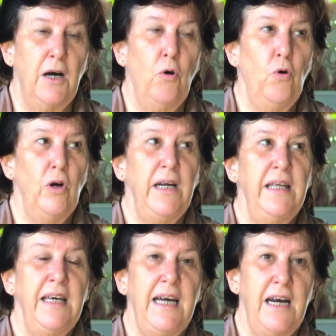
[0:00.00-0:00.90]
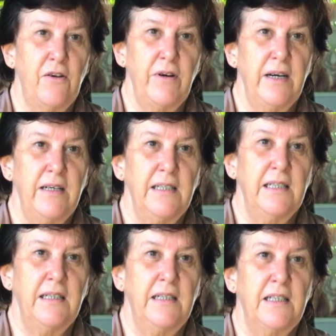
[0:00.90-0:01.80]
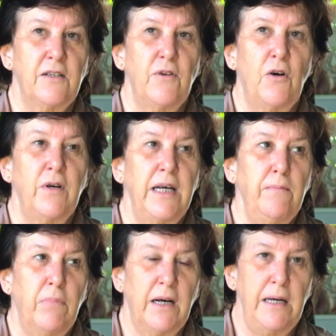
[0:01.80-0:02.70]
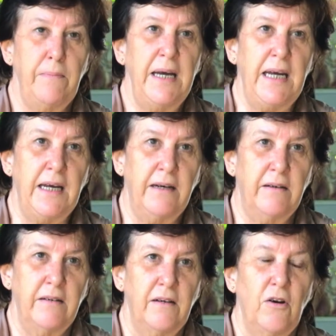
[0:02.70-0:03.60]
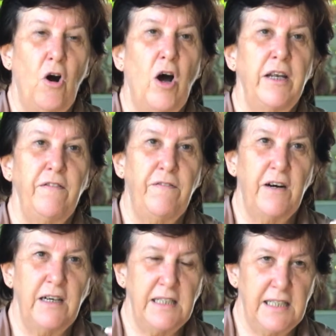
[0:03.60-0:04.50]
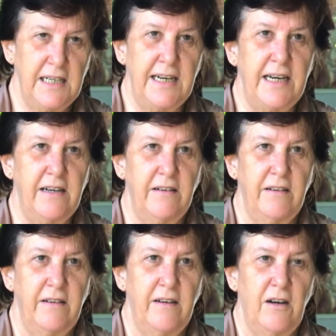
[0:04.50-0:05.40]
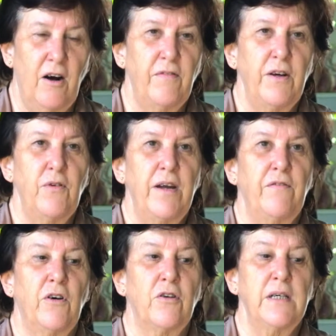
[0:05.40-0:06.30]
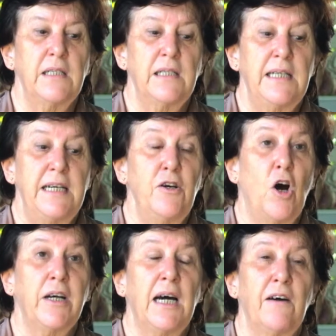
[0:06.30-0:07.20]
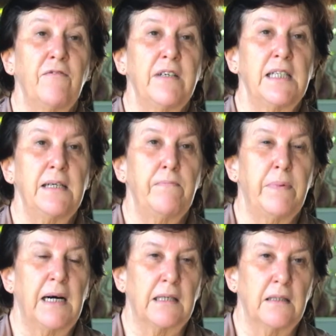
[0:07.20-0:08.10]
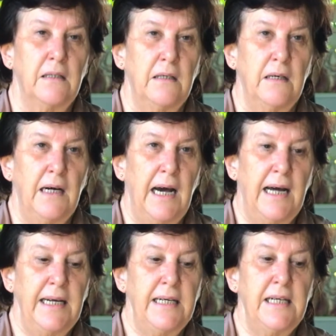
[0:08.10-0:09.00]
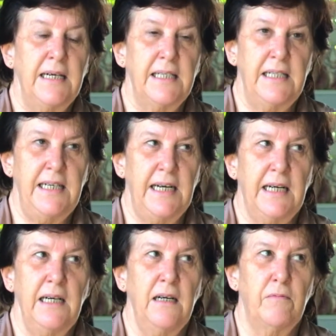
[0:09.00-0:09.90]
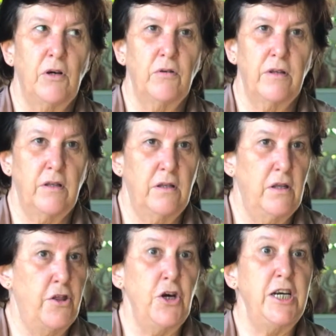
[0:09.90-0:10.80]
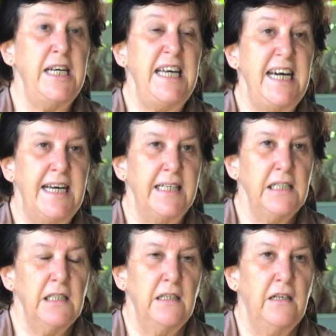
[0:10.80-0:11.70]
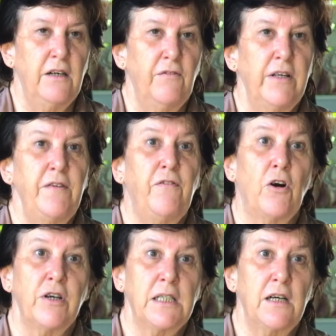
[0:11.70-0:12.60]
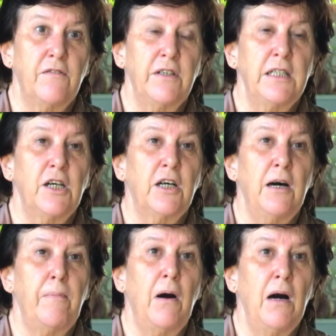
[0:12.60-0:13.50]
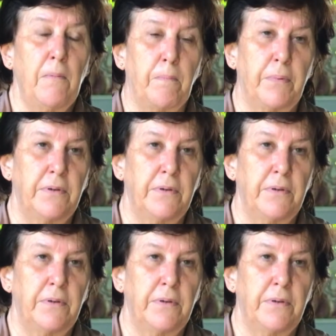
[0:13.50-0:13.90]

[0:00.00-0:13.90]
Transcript: Only the areas surrounding Bloody Bay on the far side of the rainforest did not have this impact. And it has taken about thirty years for the forest cover to come up